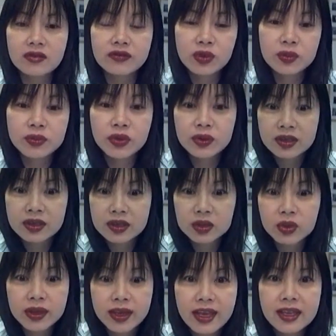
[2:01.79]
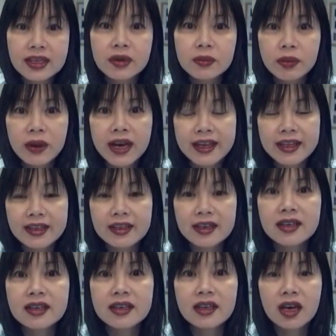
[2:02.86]
formula created by
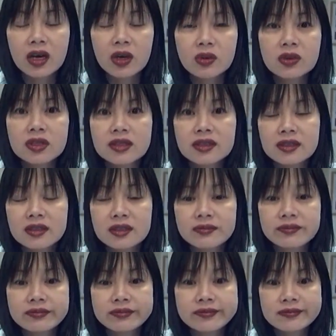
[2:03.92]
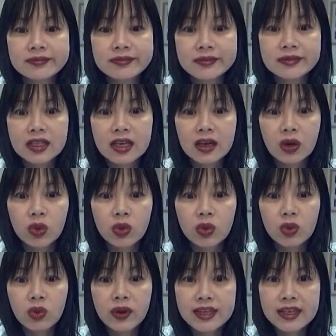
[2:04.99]
our
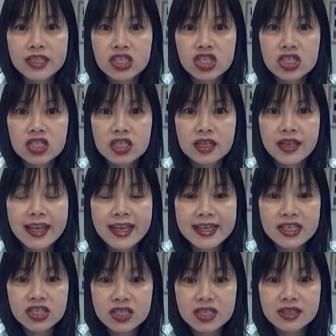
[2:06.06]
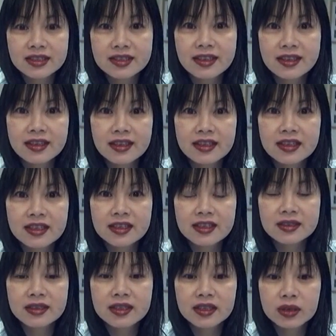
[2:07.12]
old Asian
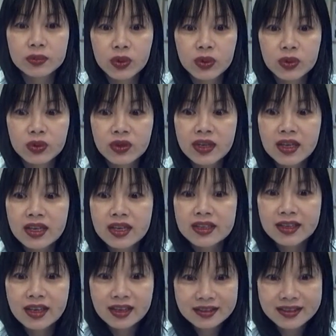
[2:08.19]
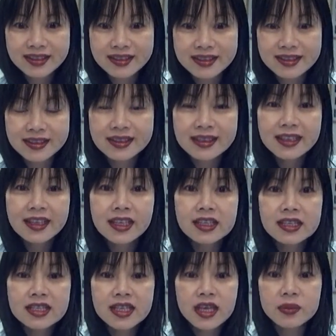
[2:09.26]
herbal doctor.
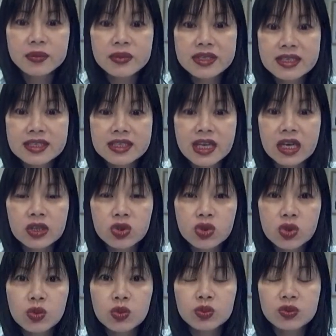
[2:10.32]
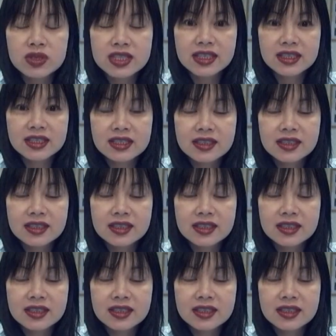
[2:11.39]
His name is Zhang Zhongjing.